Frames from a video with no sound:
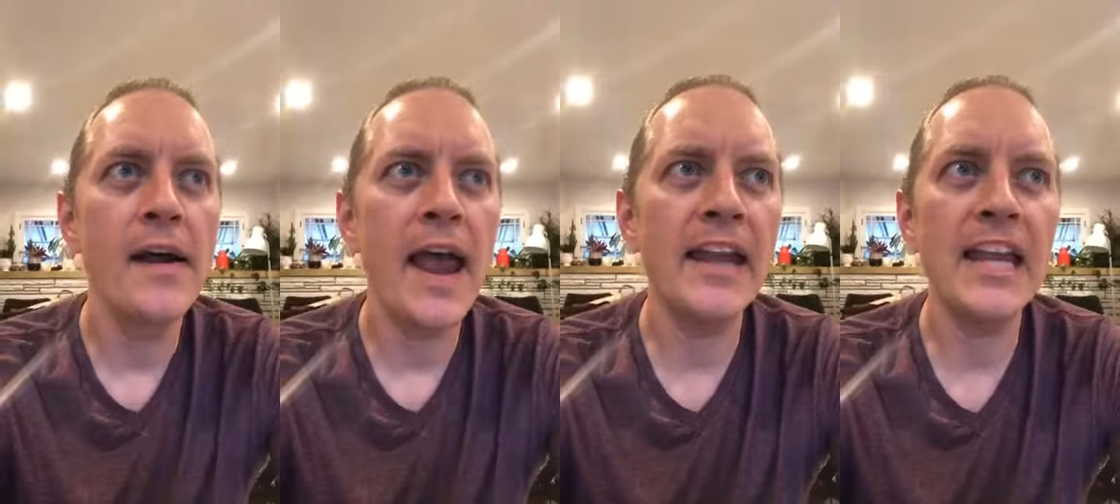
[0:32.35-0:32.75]

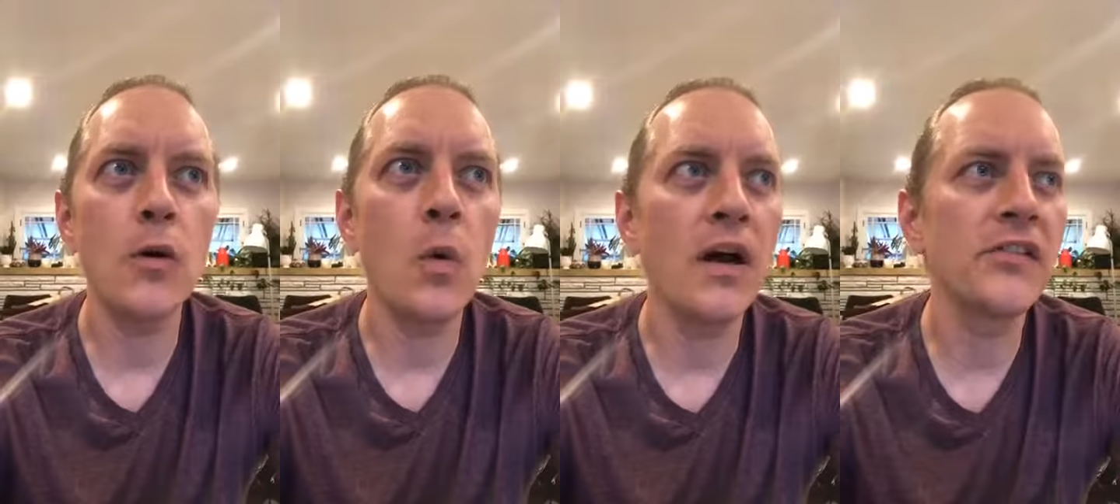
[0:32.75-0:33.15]
and it
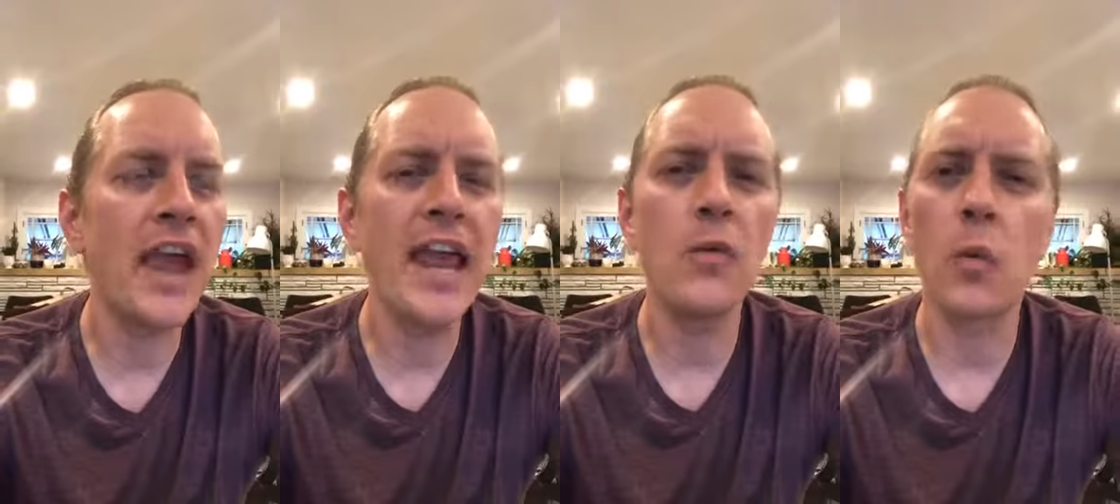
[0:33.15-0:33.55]
was
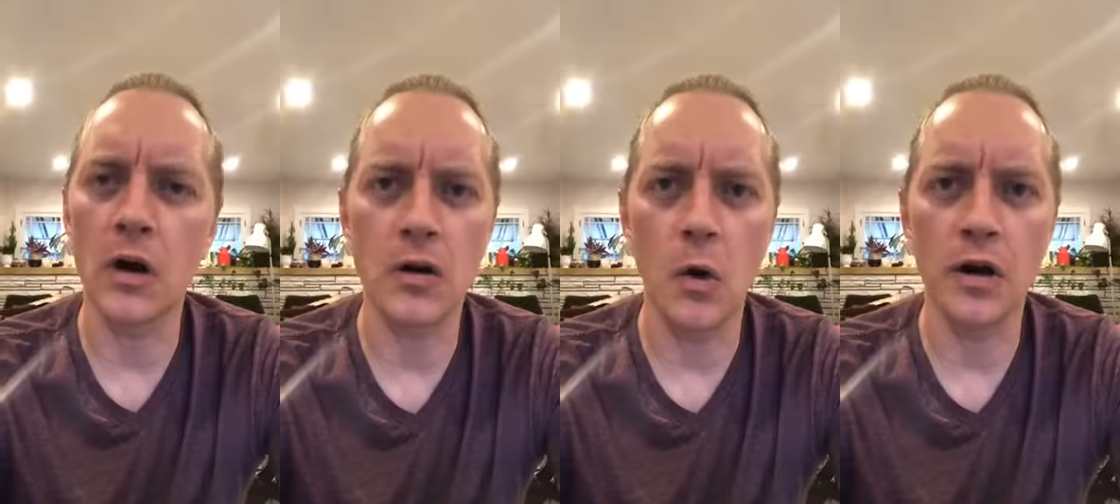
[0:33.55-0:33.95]
a
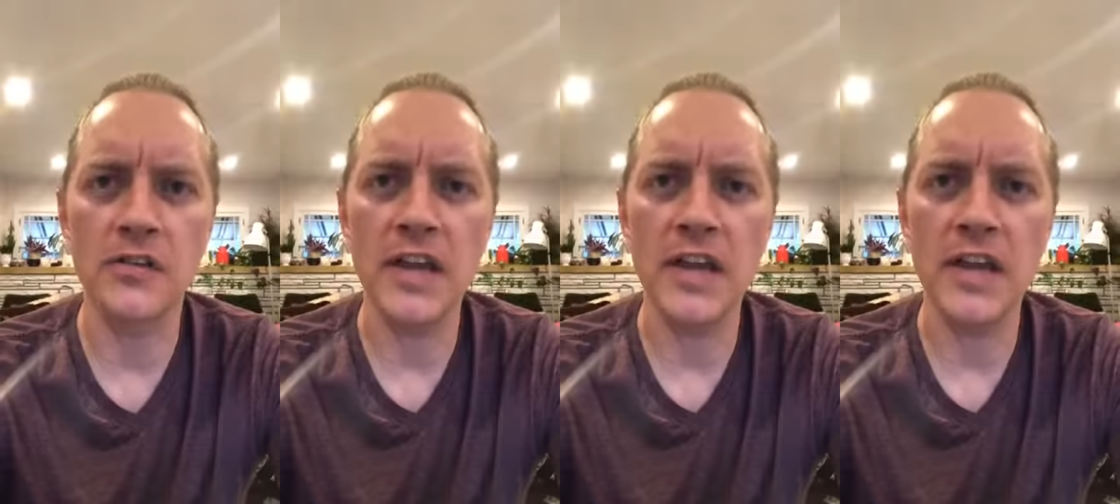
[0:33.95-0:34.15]
workhorse.